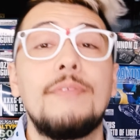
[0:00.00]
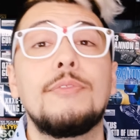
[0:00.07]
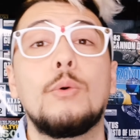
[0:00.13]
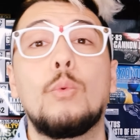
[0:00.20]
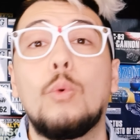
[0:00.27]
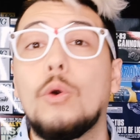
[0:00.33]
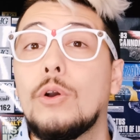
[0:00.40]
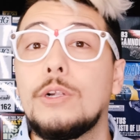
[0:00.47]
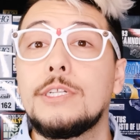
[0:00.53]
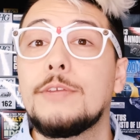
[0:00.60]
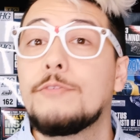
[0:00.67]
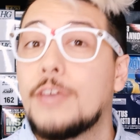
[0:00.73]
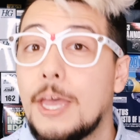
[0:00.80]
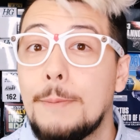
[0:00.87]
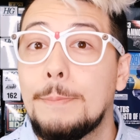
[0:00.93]
The world
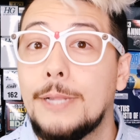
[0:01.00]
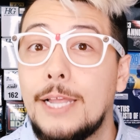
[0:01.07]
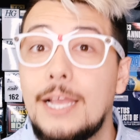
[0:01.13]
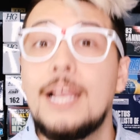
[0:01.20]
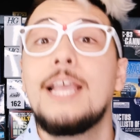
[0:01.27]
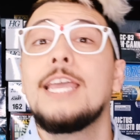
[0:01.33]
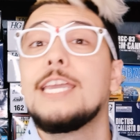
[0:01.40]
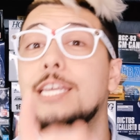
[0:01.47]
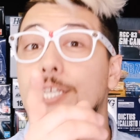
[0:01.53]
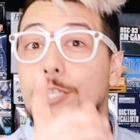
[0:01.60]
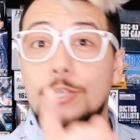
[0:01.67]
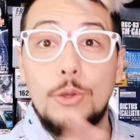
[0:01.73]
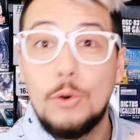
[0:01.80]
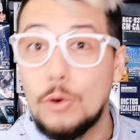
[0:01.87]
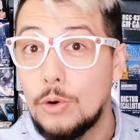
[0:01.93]
of Gunpla is
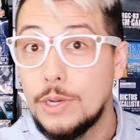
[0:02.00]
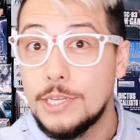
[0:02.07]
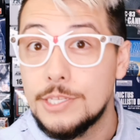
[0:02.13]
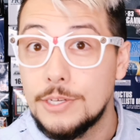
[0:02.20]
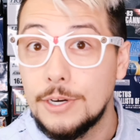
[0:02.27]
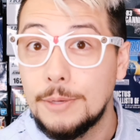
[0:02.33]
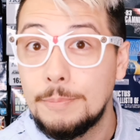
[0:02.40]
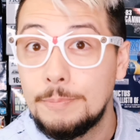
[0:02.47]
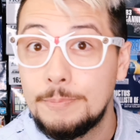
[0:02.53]
your oyster.